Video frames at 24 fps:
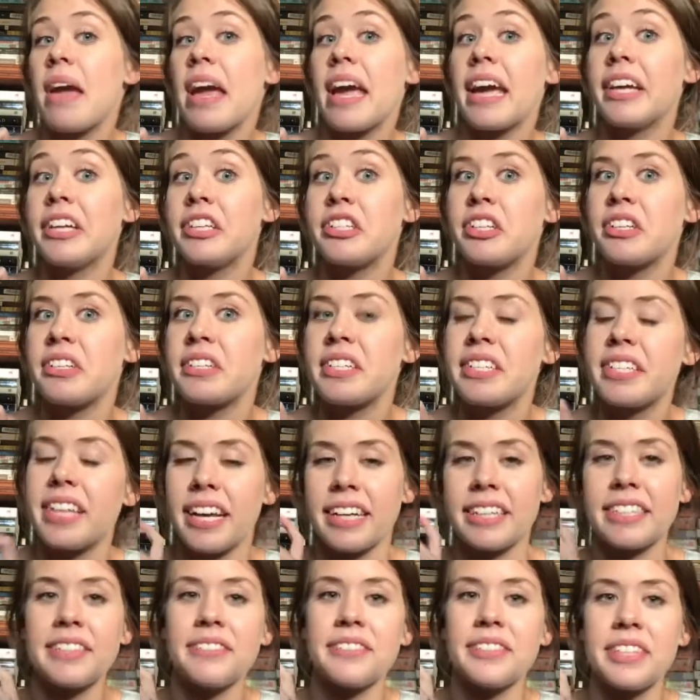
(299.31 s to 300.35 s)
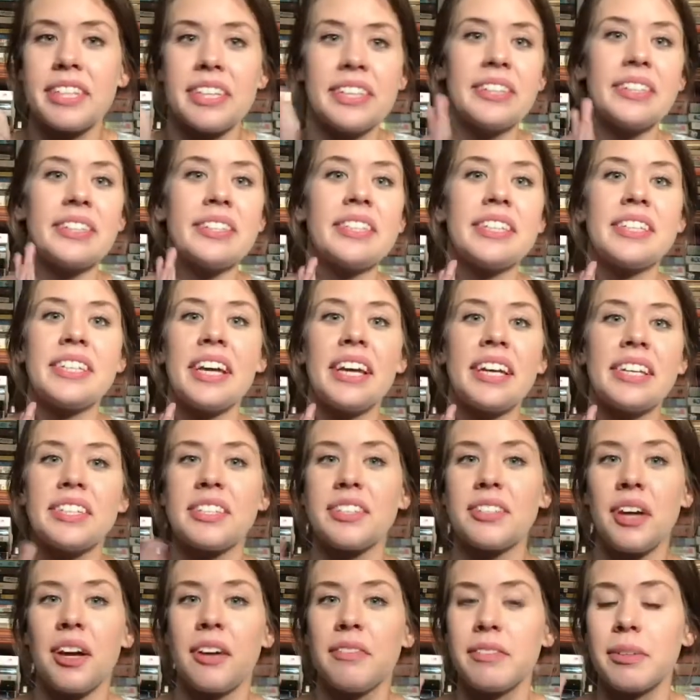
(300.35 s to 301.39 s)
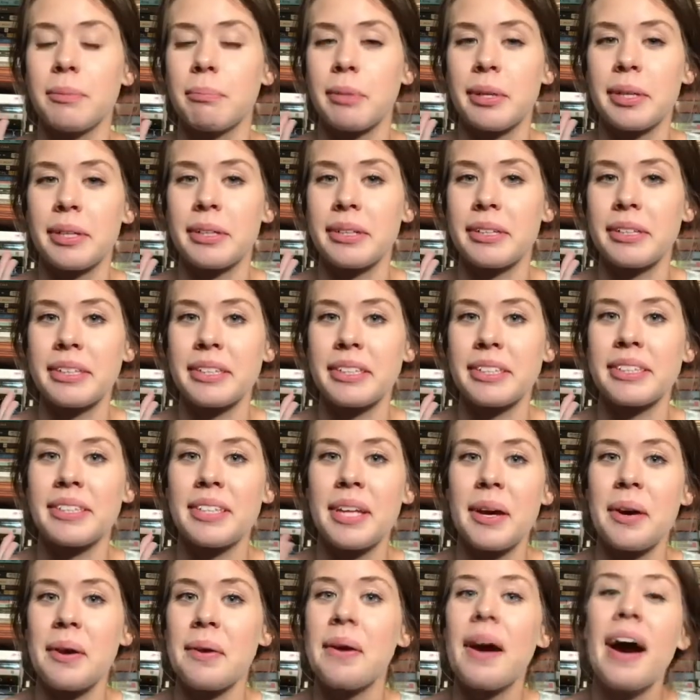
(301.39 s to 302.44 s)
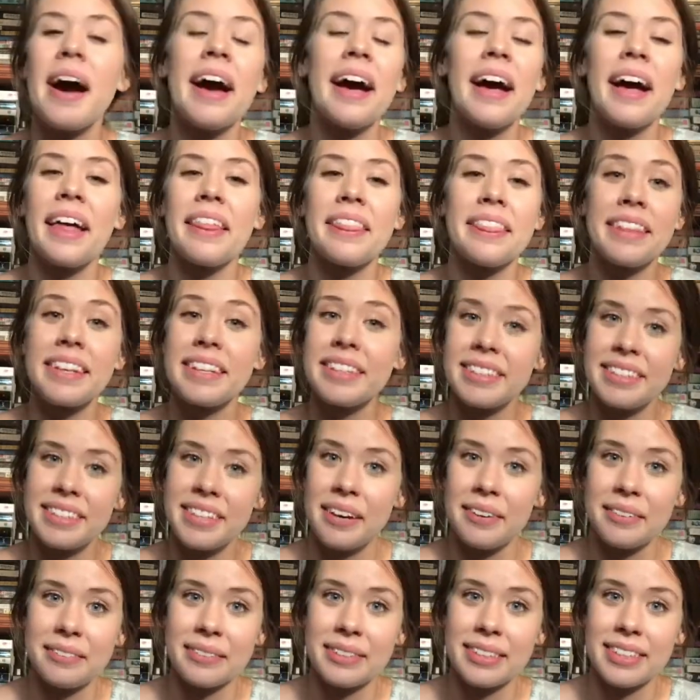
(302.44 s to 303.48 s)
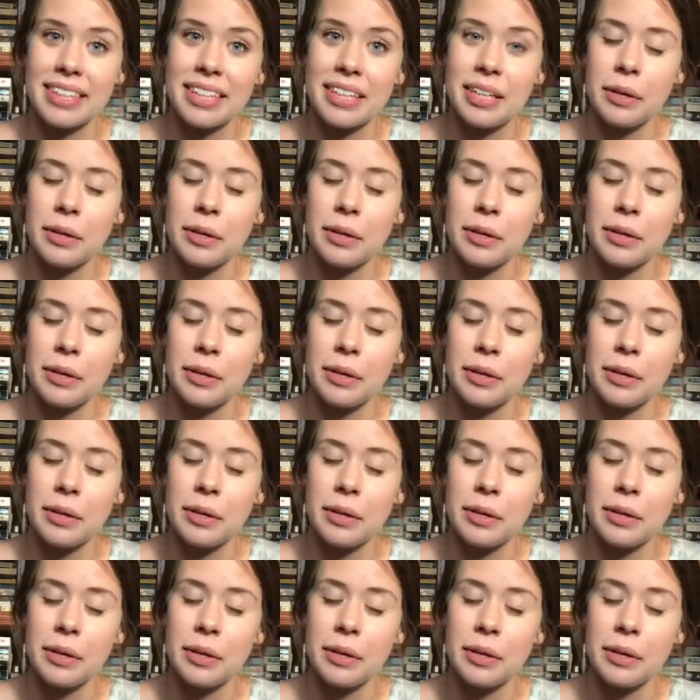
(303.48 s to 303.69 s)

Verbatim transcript: agent detective skills to solve the murder so these sound really